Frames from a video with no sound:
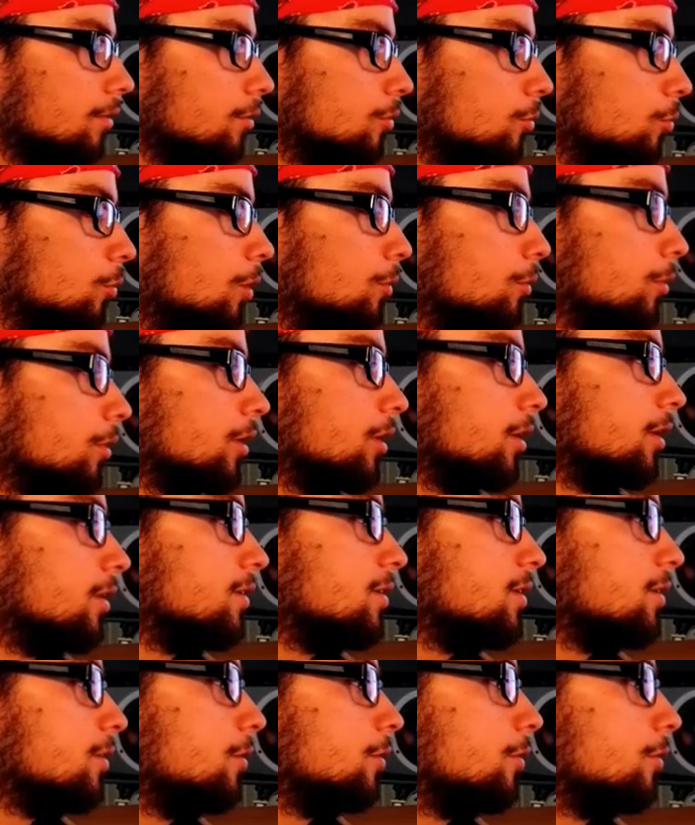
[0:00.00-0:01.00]
what we're going to
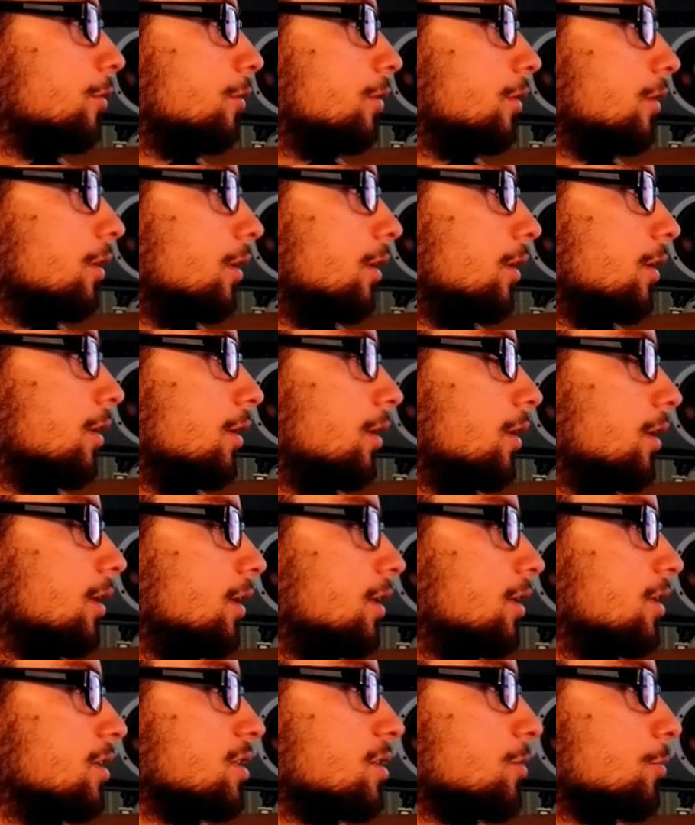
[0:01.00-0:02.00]
do
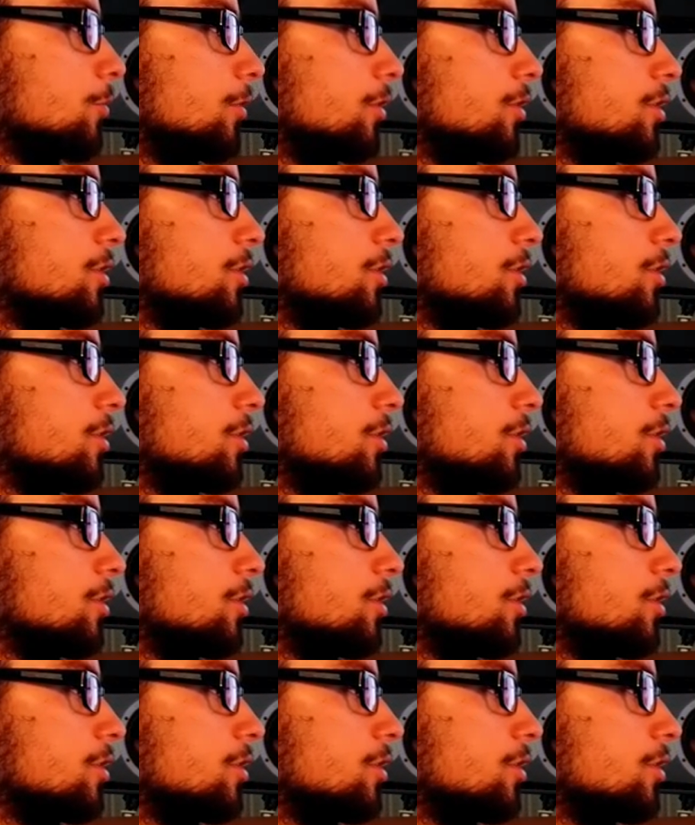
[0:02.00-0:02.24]
is we're